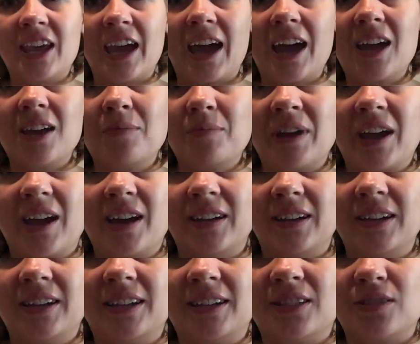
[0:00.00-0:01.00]
That
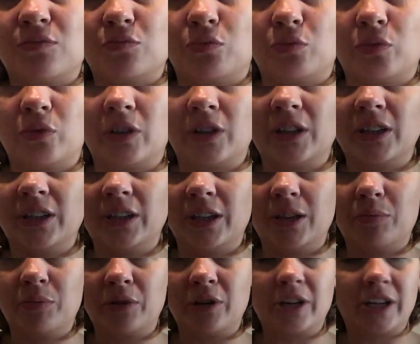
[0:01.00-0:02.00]
palette is
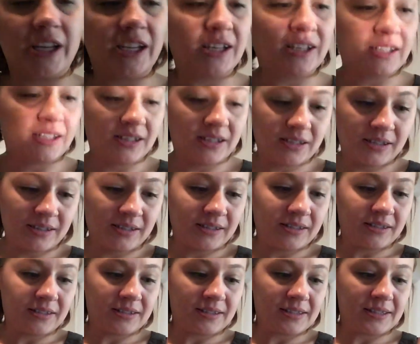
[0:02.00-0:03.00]
really pretty.
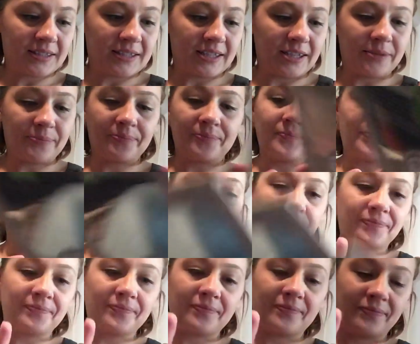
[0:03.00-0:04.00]
Let's see.
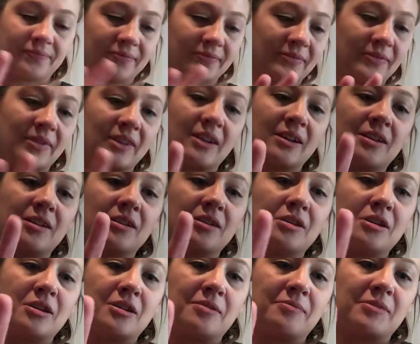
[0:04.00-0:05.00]

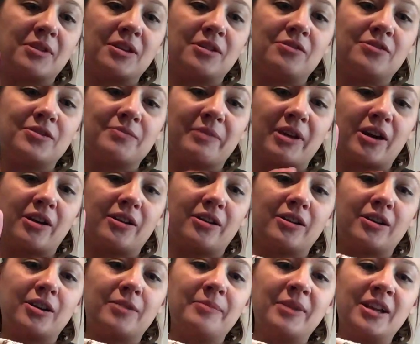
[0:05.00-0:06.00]
I'm going to use my
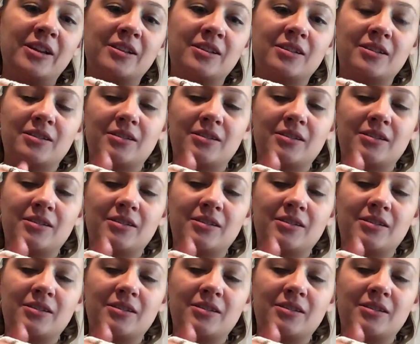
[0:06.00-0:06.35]
arm.